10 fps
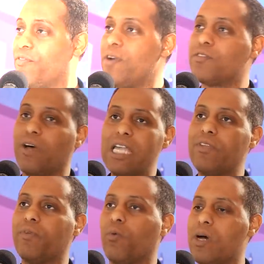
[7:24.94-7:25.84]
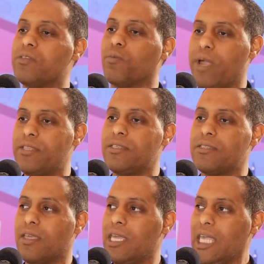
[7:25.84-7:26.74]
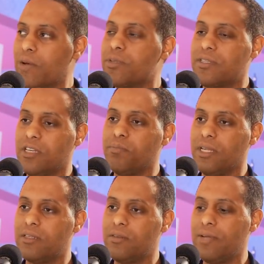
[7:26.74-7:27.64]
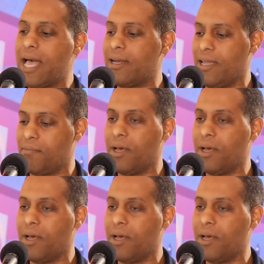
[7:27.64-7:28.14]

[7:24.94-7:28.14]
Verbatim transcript: First of all, even if it wasn't racist, it would still be too goddamn